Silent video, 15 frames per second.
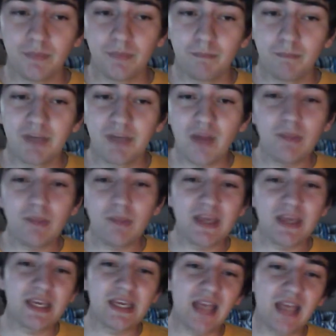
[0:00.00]
But now they're
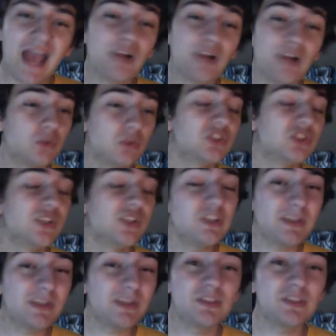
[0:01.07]
making add-on. So this is
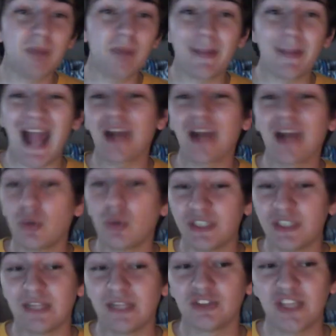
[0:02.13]
basically becoming add-on
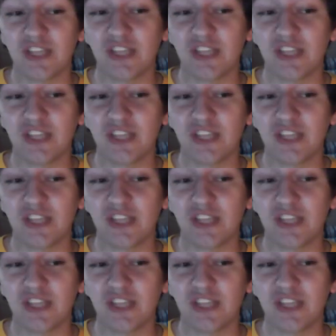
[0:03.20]
DLC.